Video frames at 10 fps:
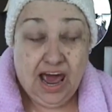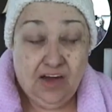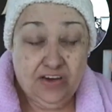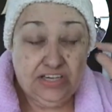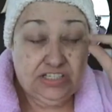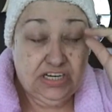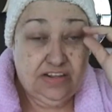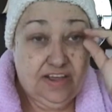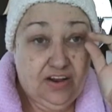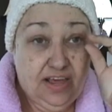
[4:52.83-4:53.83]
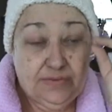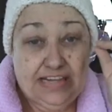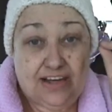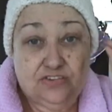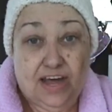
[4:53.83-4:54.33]
I reached under there and it
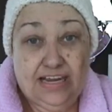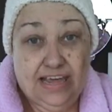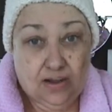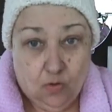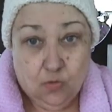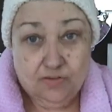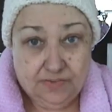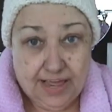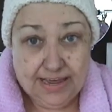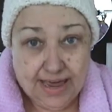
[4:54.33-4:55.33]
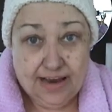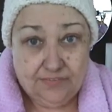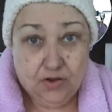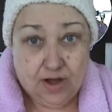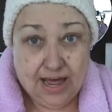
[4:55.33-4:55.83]
was like trying to get a cornflake out
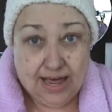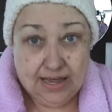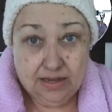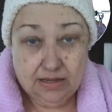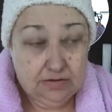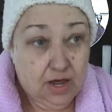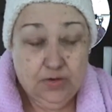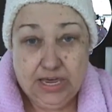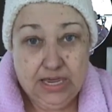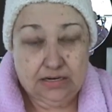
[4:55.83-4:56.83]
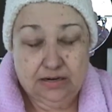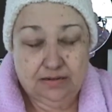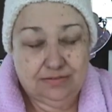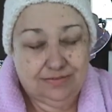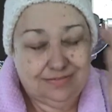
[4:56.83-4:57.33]
of your eye. No kidding.
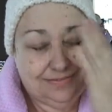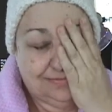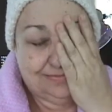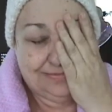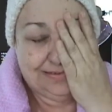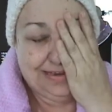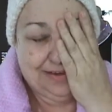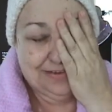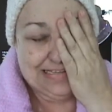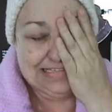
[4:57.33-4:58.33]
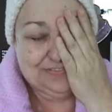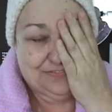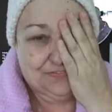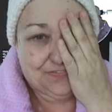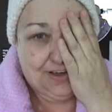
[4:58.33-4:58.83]
That's
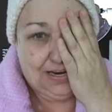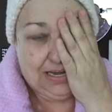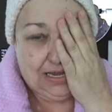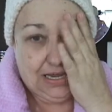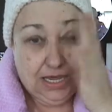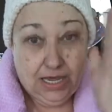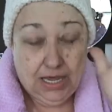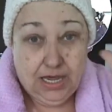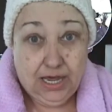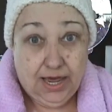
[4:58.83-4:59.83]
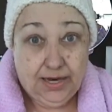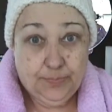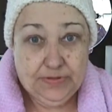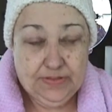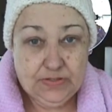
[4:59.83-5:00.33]
funny. Had
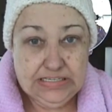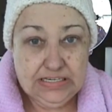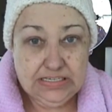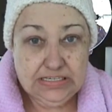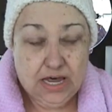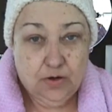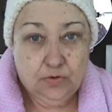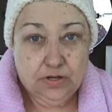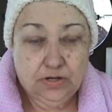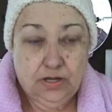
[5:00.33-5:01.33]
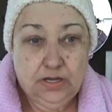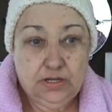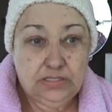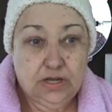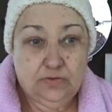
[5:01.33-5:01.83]
to put those in to soak.
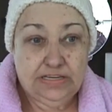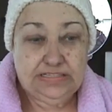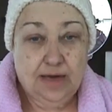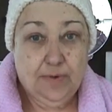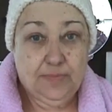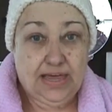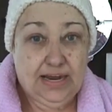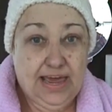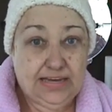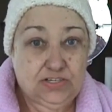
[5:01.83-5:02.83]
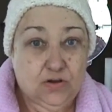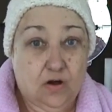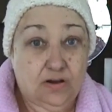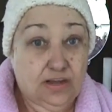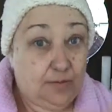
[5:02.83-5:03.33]
So this time I'm getting a head start.